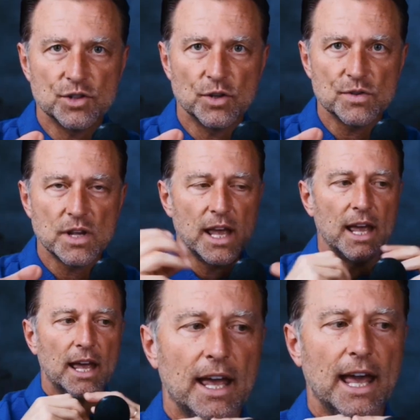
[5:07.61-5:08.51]
juice,
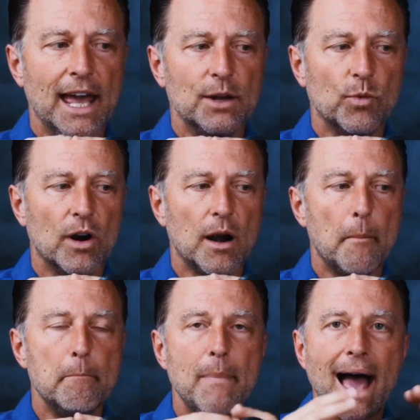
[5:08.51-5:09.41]
and we're
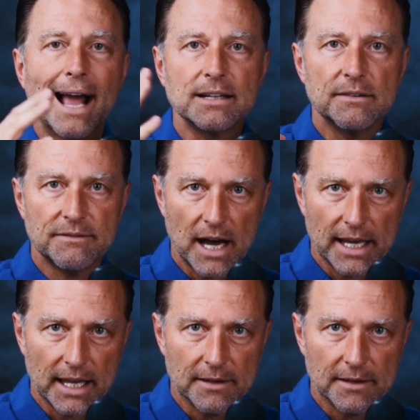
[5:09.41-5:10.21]
magnifying